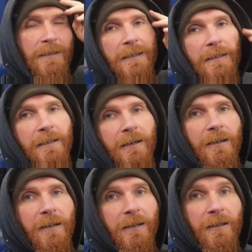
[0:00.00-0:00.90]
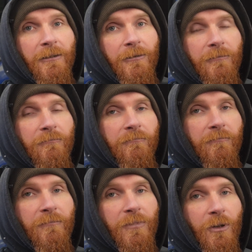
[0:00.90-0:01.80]
the
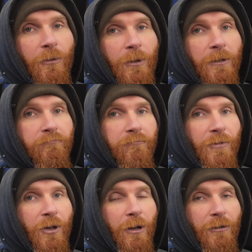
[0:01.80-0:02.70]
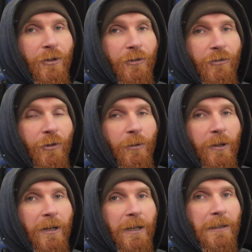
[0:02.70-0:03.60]
solar charge controller
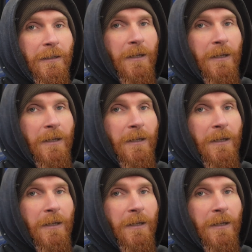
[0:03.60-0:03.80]
thing.